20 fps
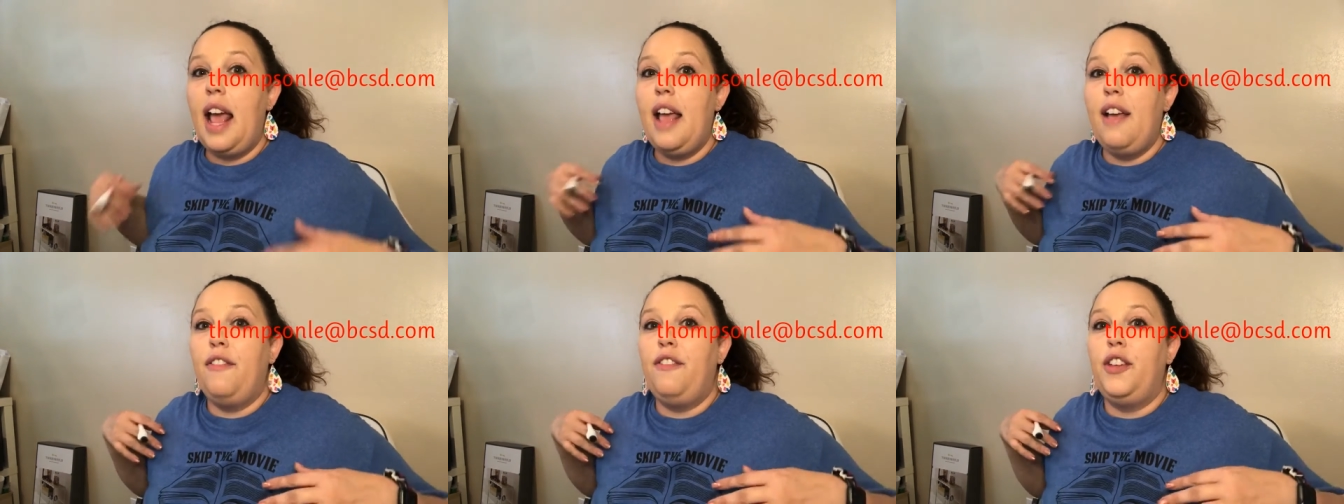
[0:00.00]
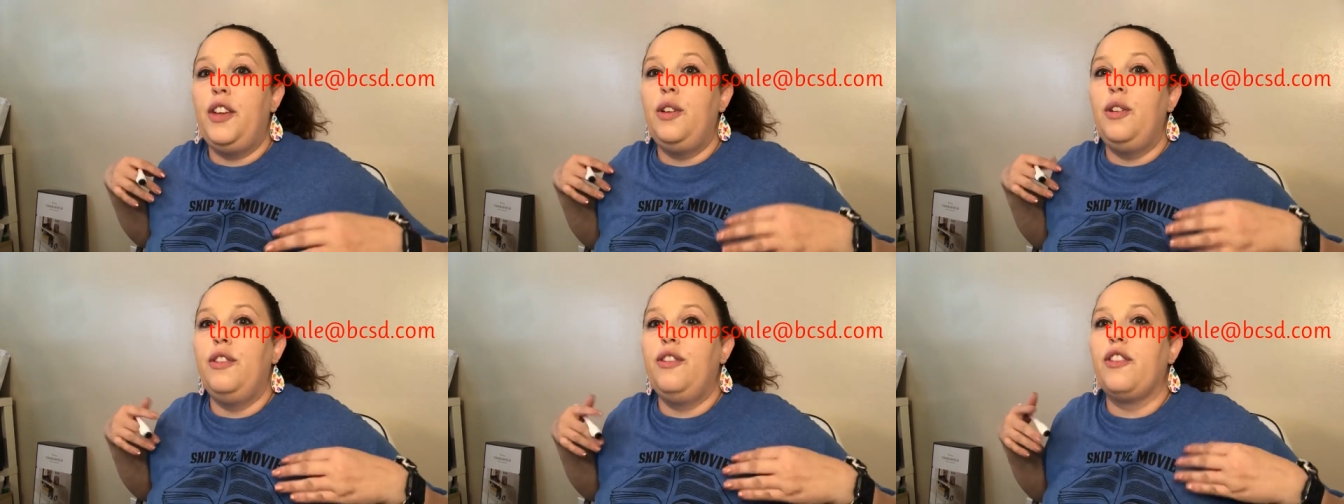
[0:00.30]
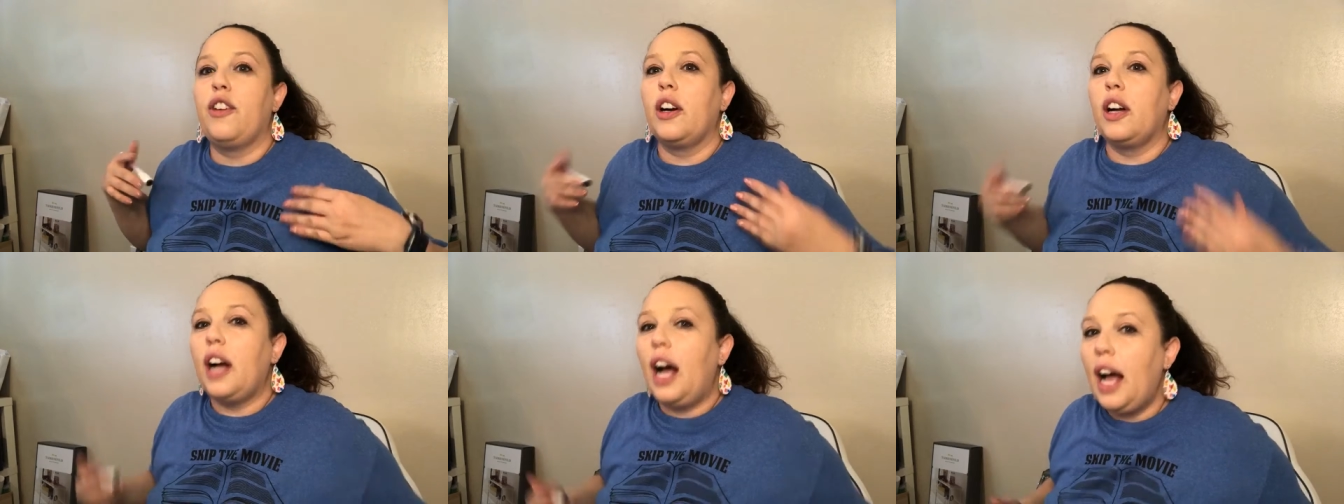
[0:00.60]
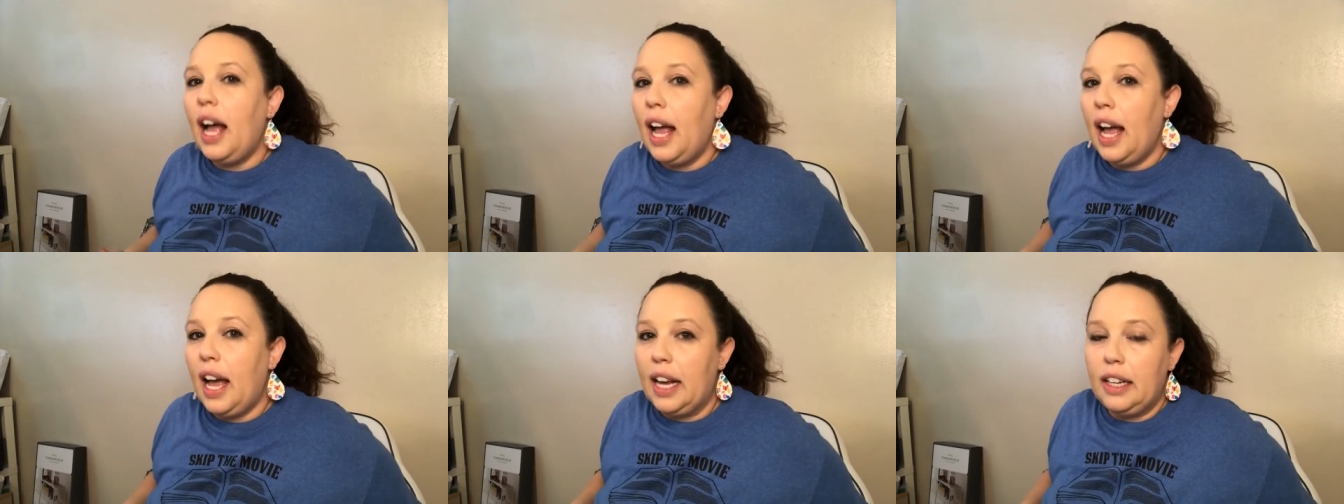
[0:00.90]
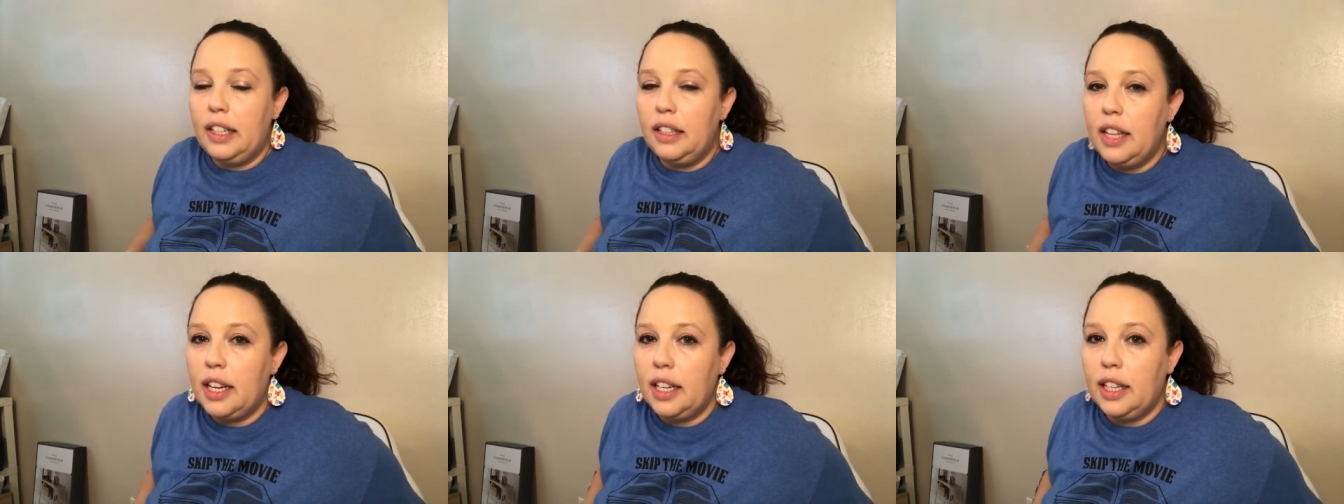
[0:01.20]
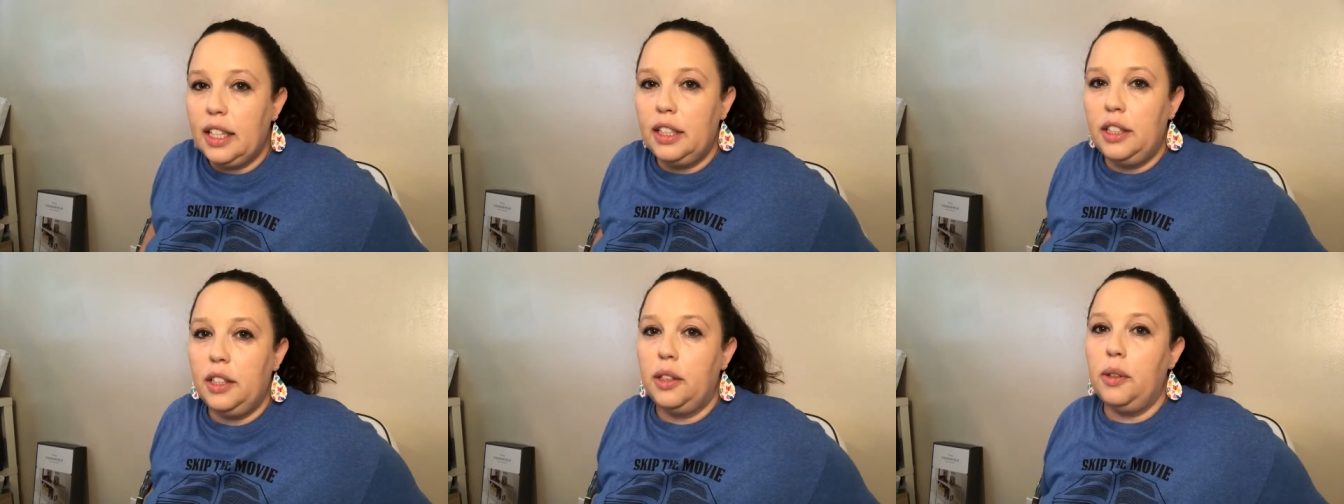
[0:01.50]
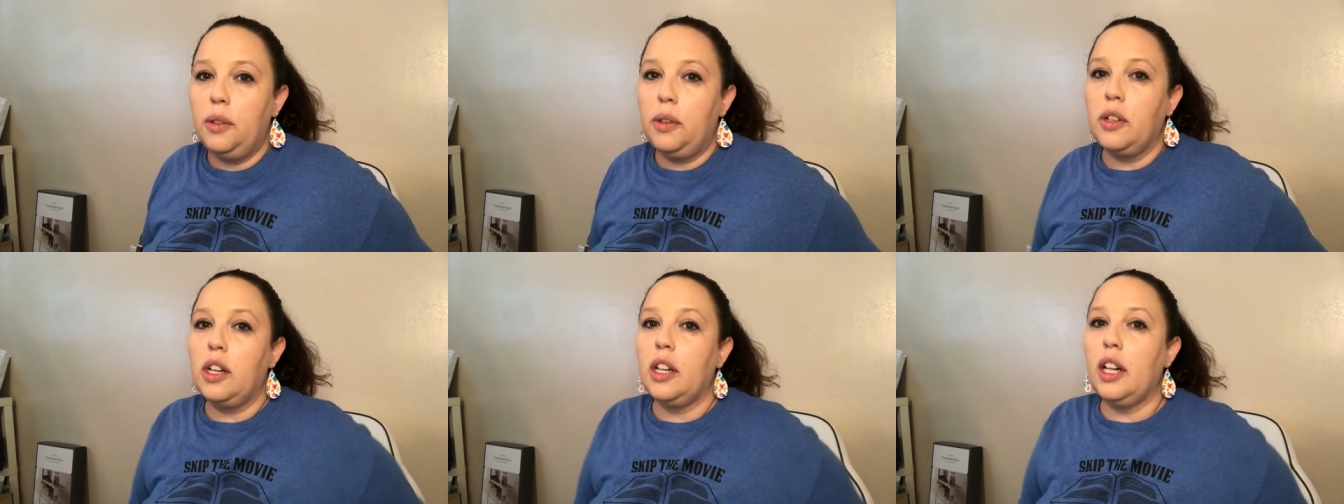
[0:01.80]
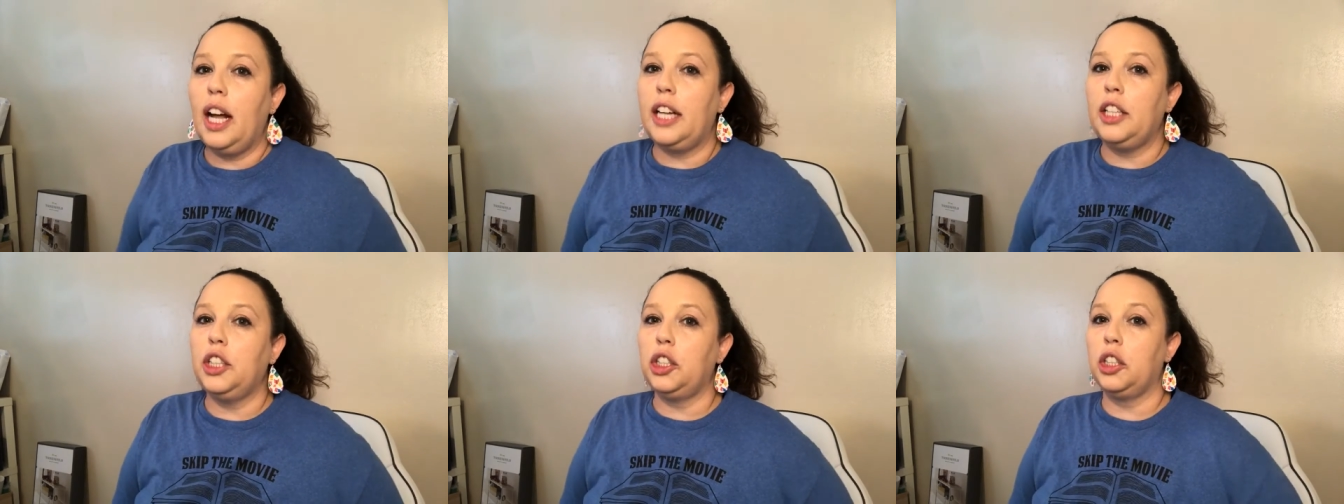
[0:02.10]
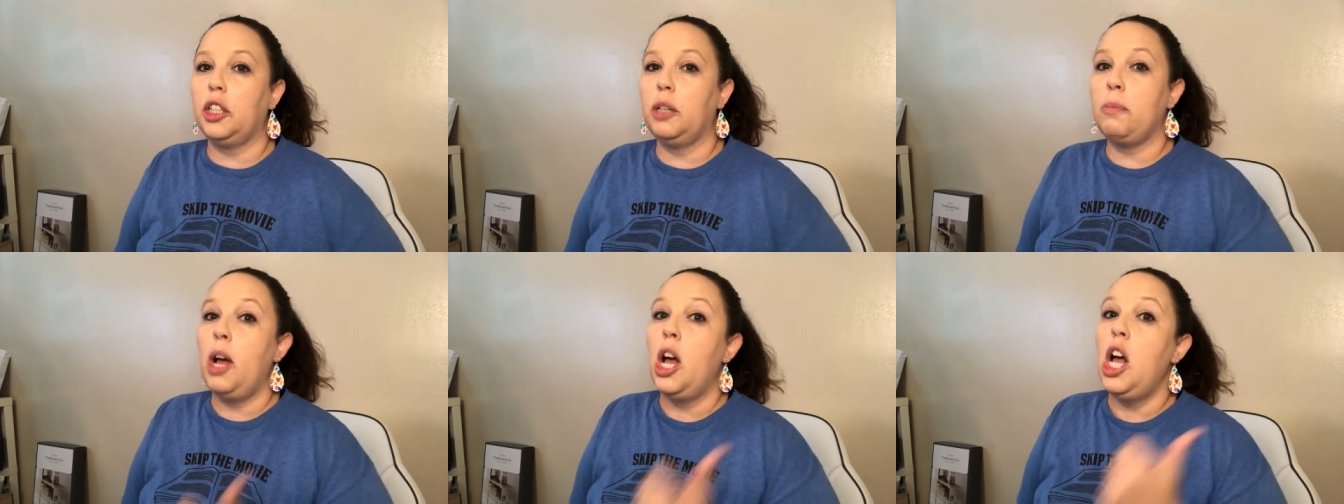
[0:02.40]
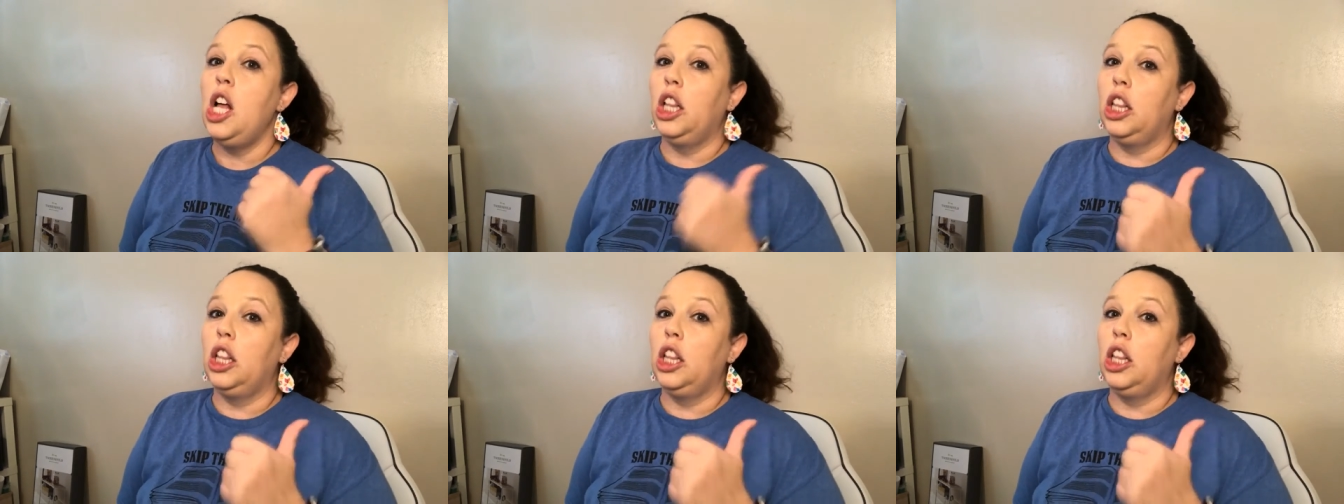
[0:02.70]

if you forgot how to log into Google Classroom,